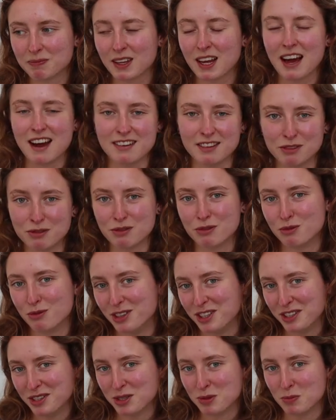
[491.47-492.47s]
Kind of
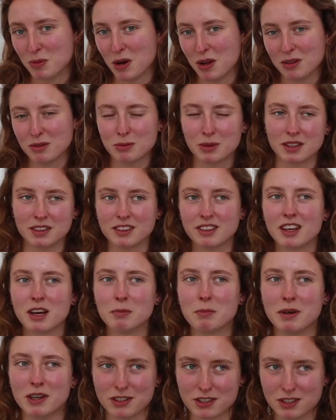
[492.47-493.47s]
very small, but in
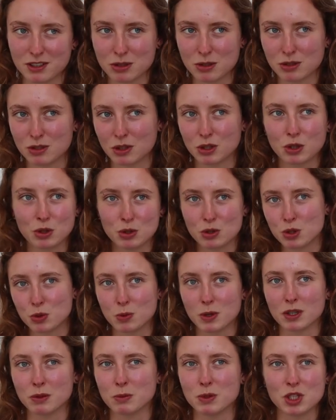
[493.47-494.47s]
comparison to the huge
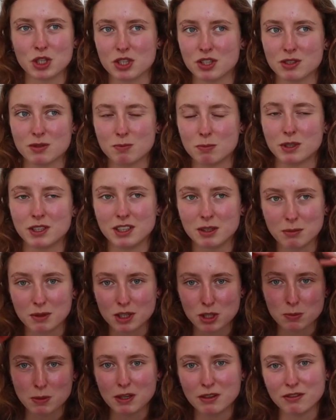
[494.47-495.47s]
one, which is pretty
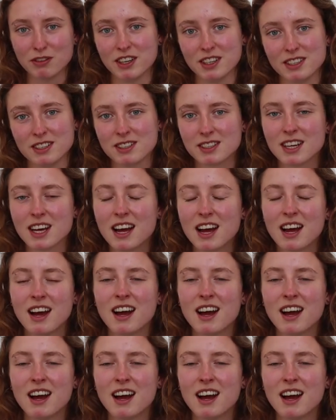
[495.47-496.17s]
much my face.